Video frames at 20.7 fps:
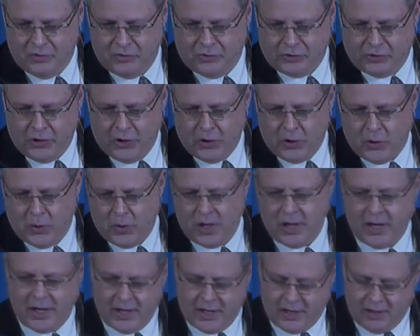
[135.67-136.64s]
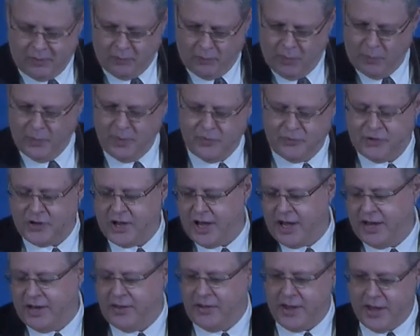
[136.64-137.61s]
so, what we've
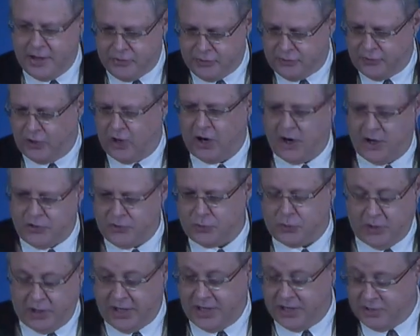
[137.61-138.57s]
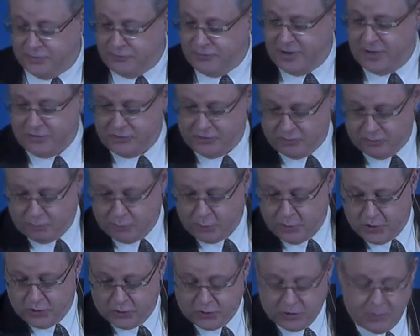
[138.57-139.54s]
done thus far is really a defense of
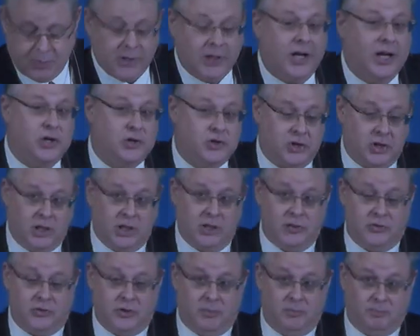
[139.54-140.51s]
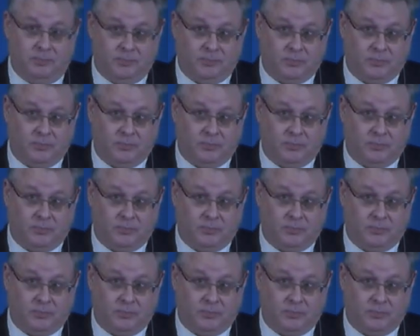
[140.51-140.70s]
pre tribulationalism